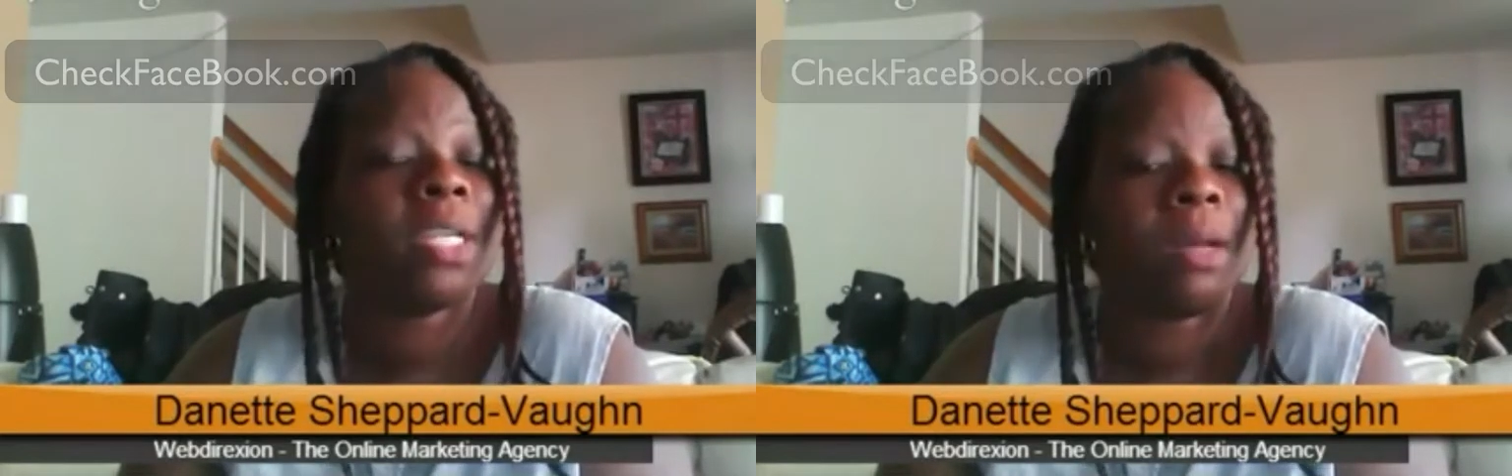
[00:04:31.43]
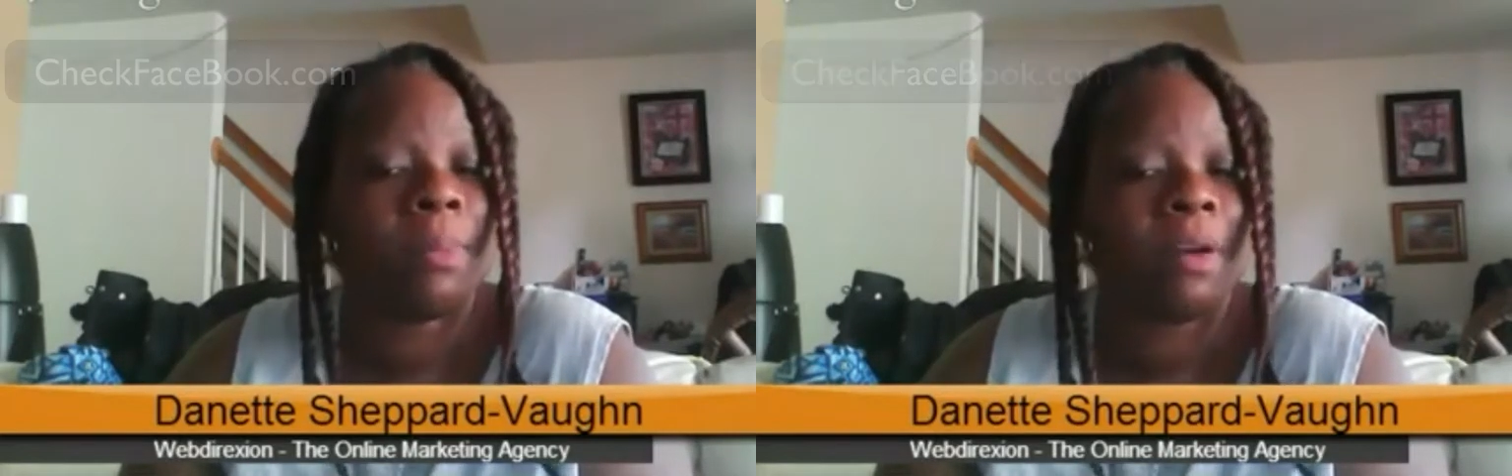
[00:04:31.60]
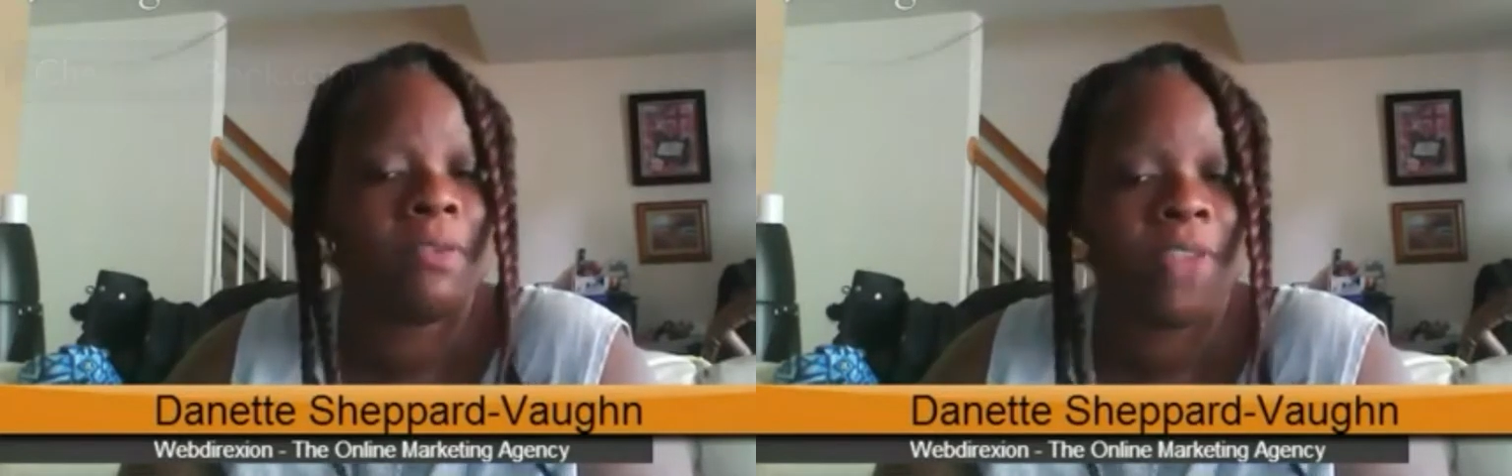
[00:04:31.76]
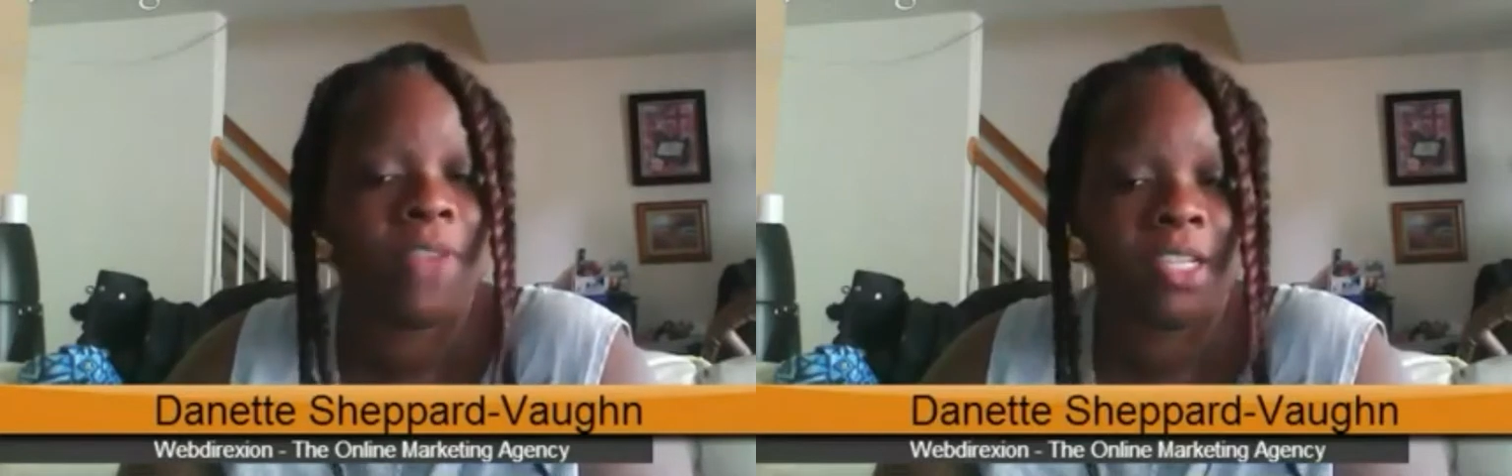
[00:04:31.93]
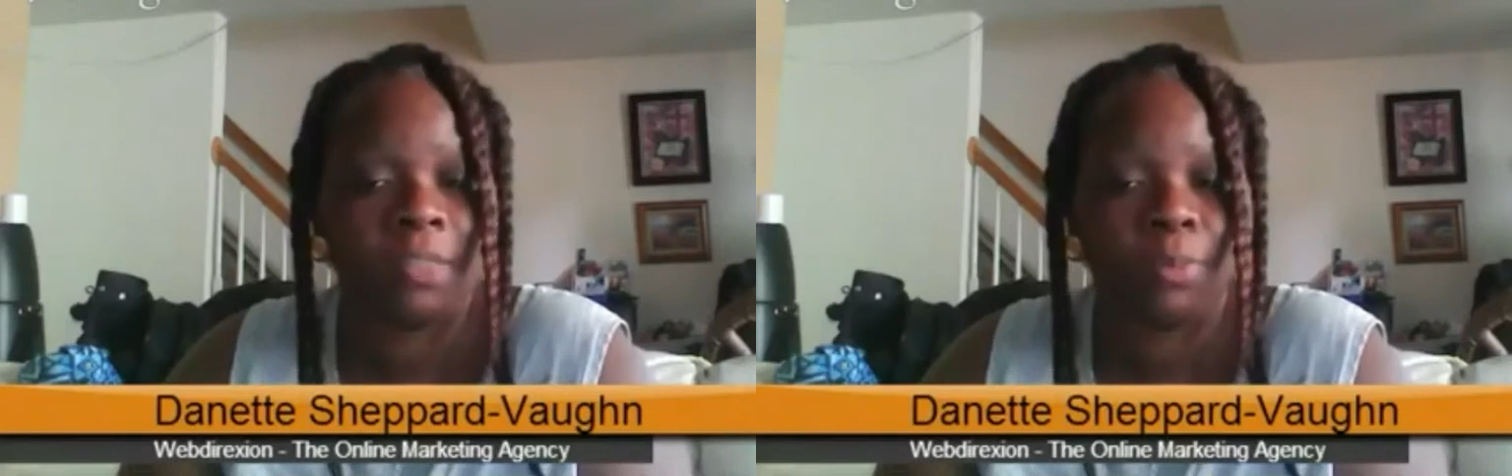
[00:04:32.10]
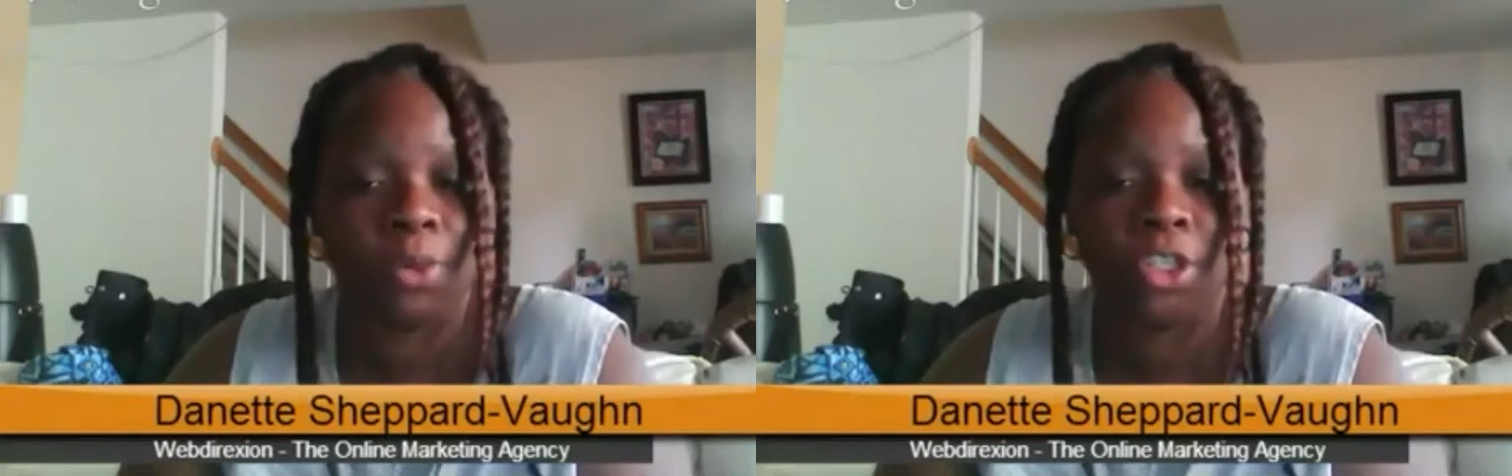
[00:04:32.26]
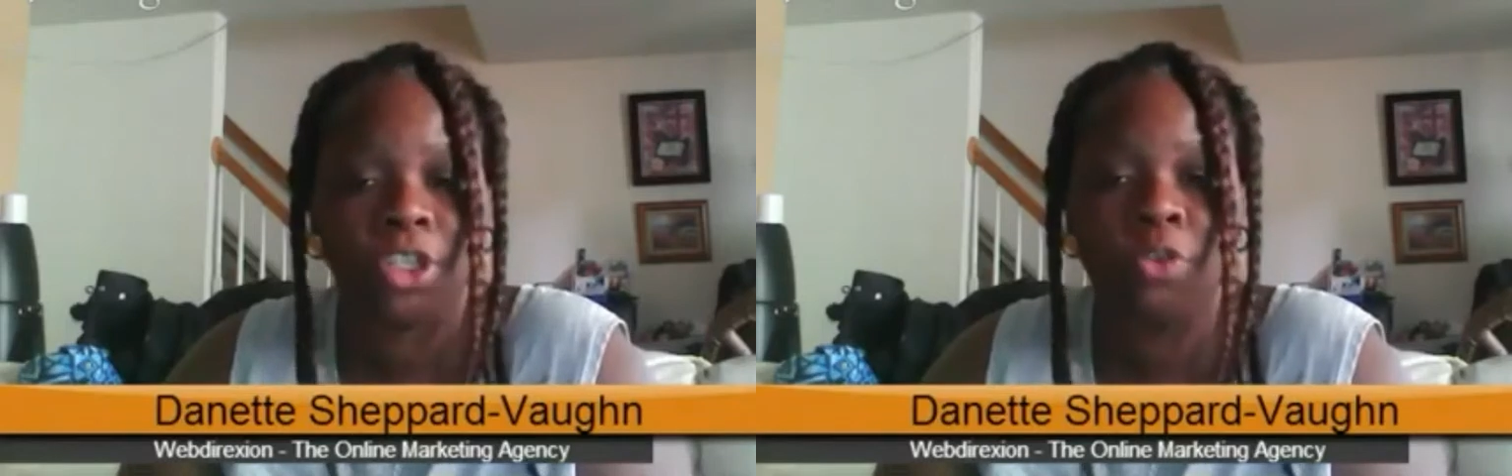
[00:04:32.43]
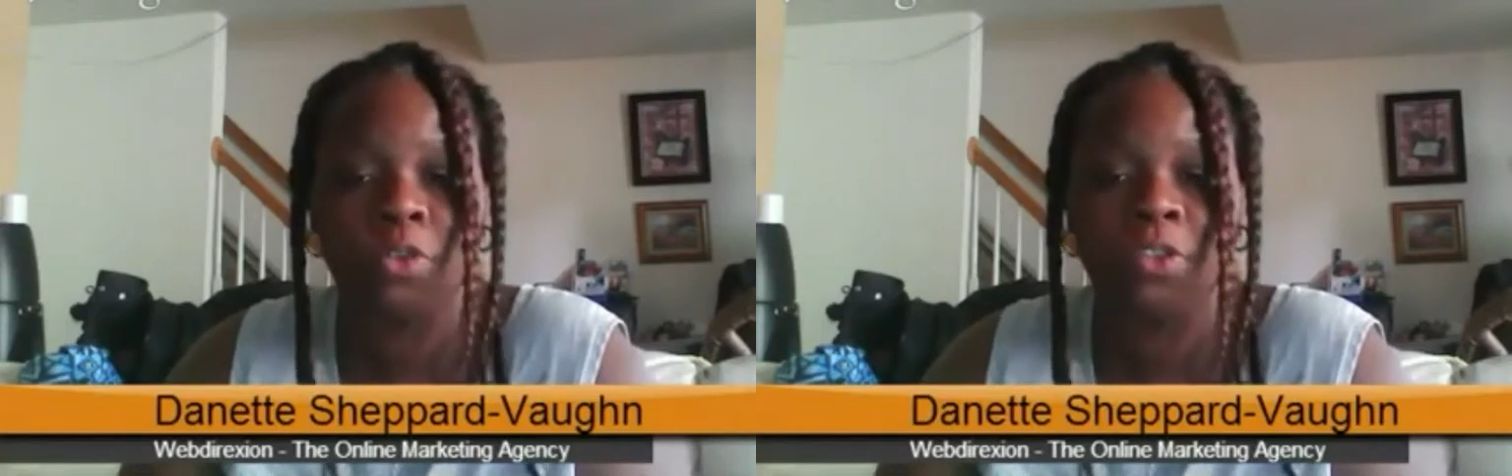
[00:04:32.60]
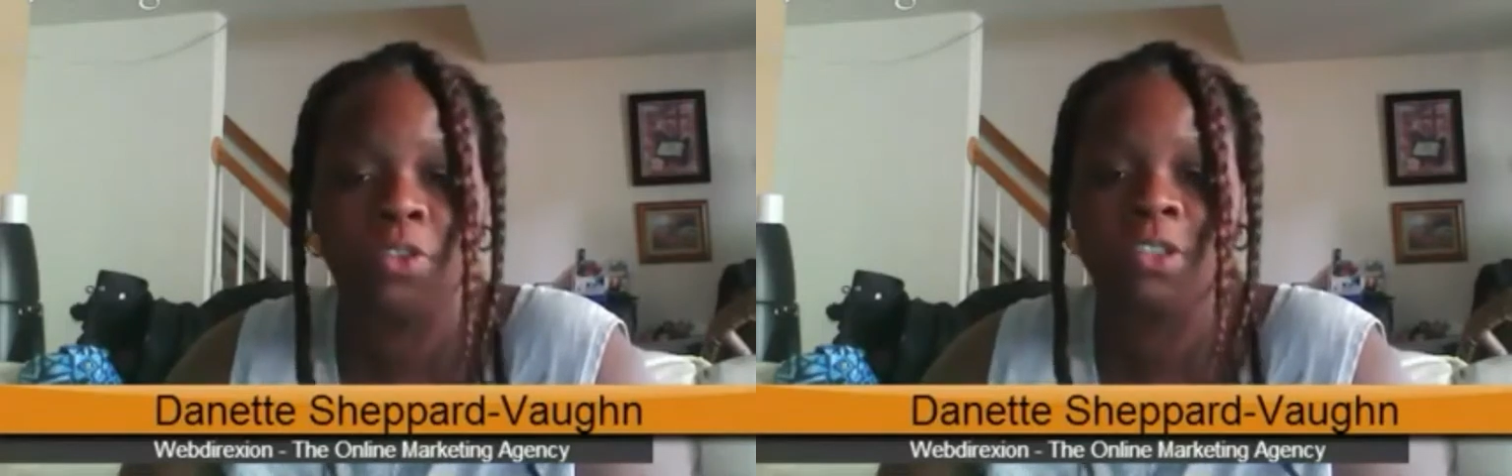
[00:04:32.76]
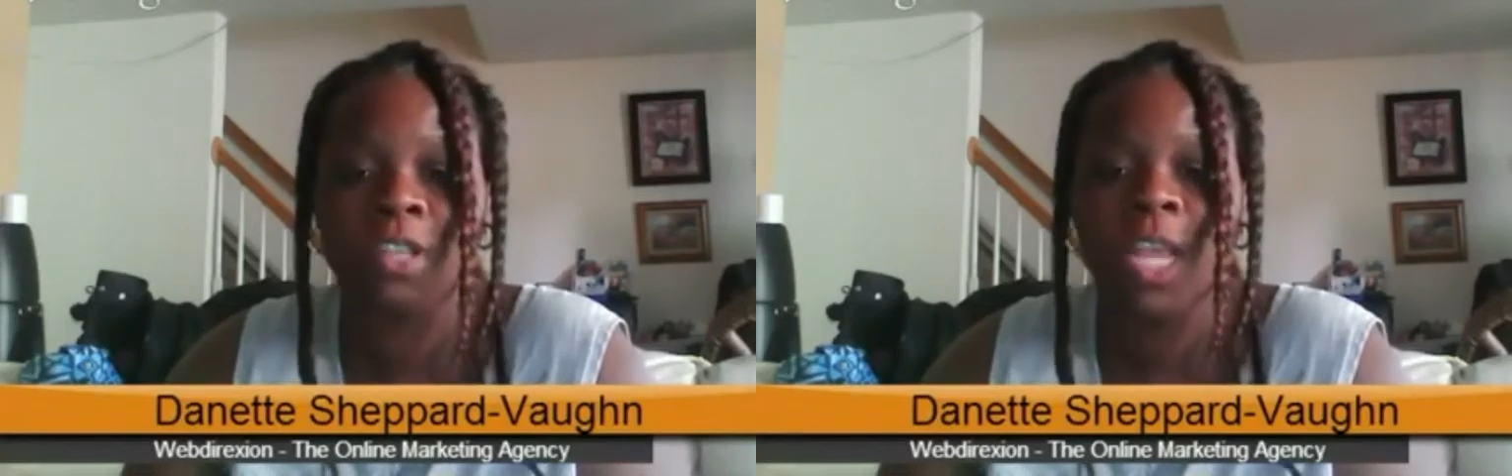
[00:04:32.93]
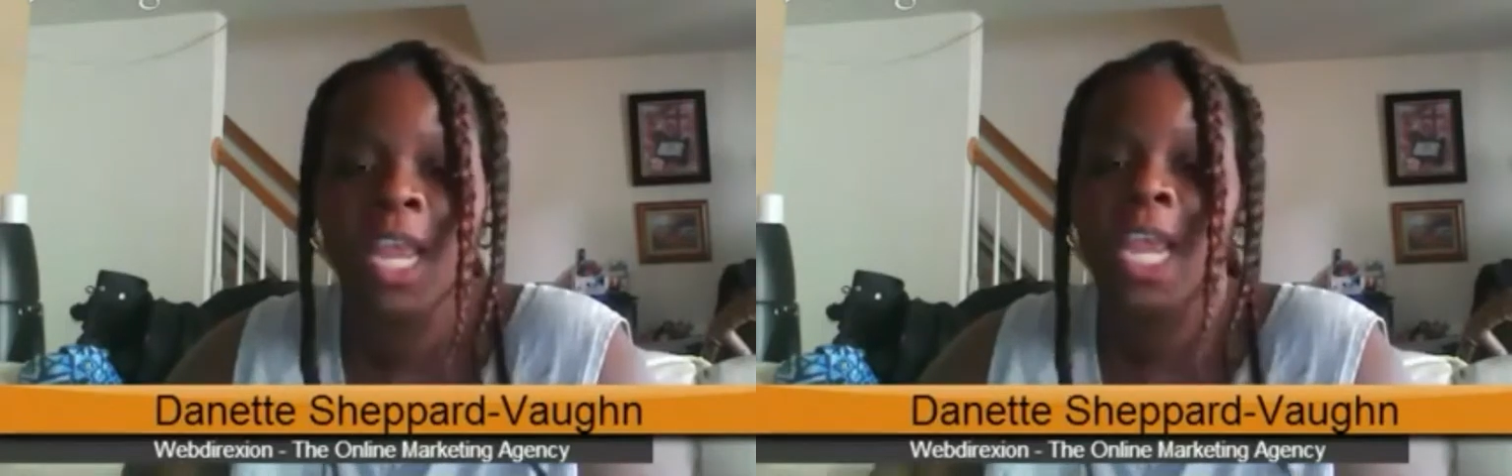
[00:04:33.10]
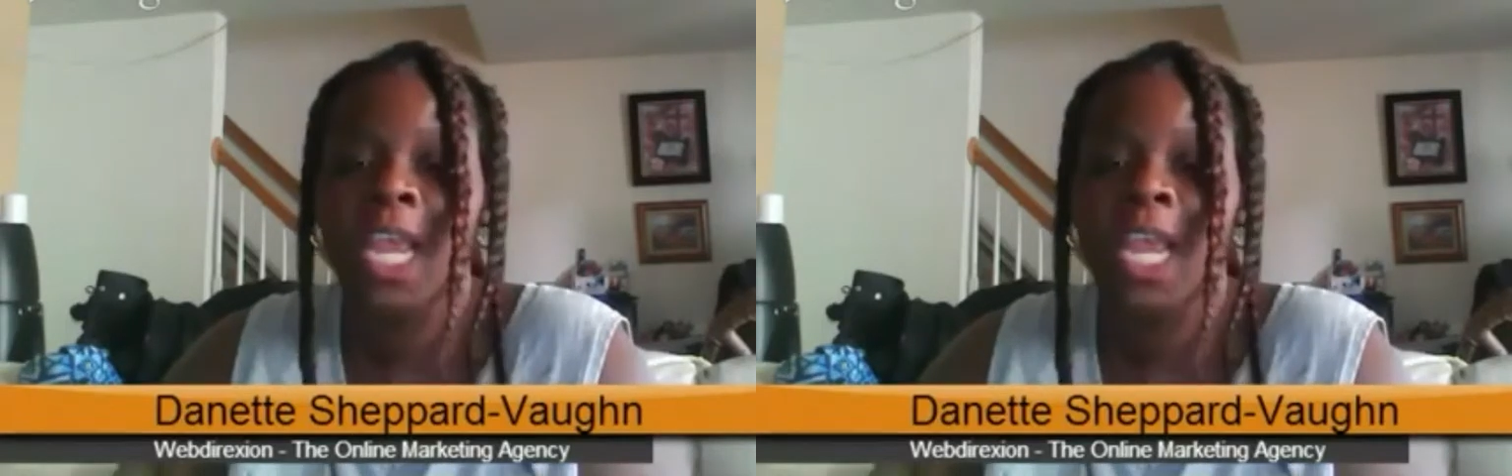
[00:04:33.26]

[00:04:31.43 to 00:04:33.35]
number of Facebook users